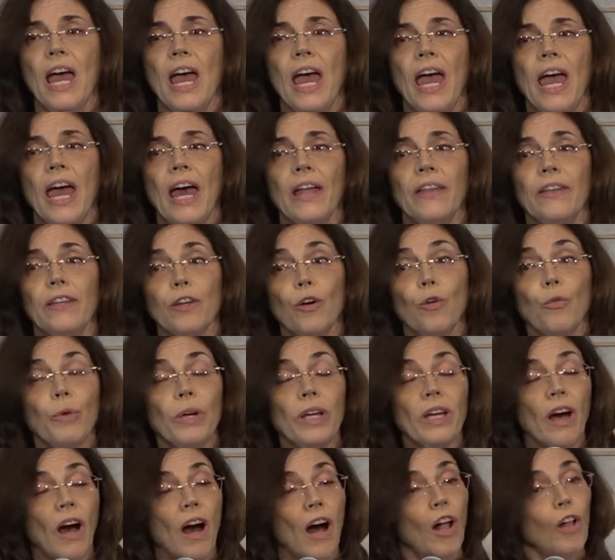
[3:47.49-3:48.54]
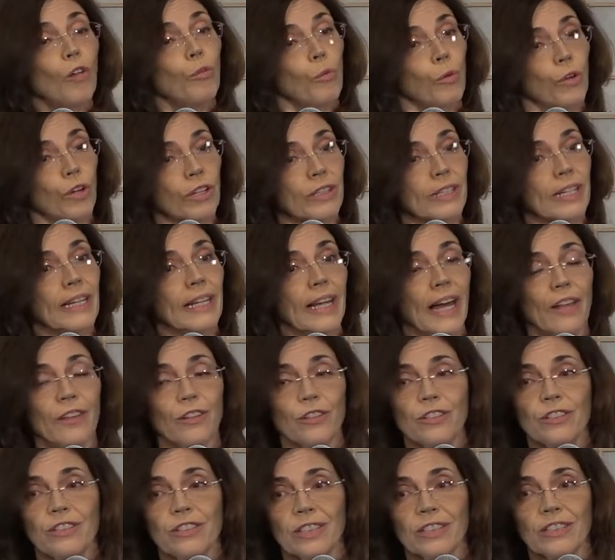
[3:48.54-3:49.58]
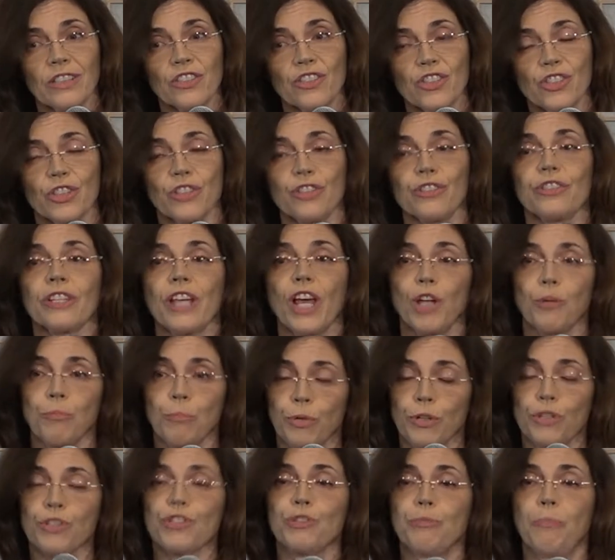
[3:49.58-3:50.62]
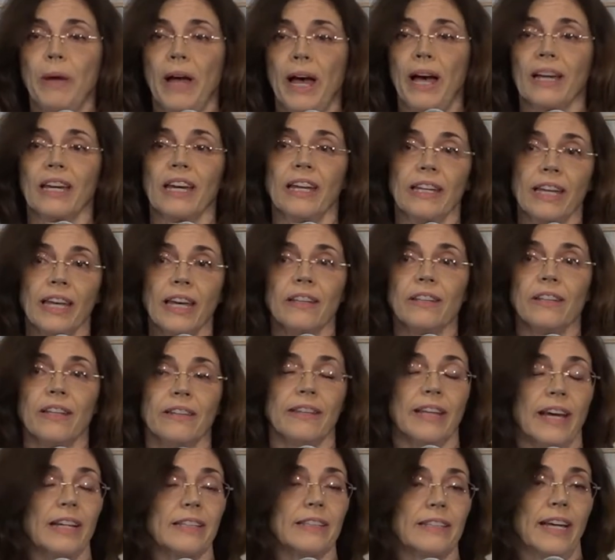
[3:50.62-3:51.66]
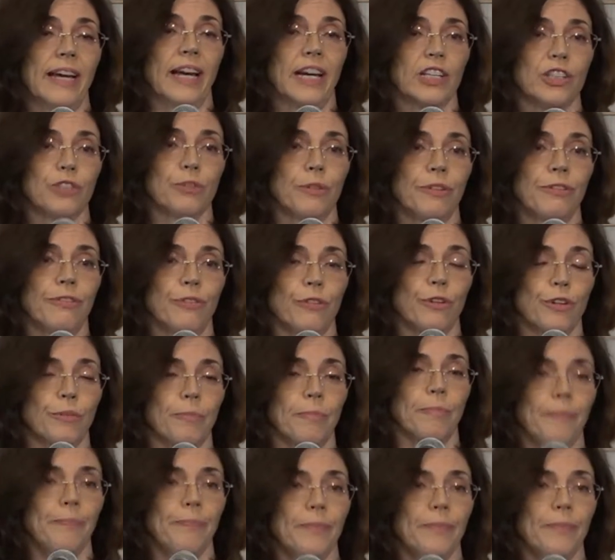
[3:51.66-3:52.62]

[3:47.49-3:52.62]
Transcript: And we all worked and gathered signatures and pushed back and ended that tax reform.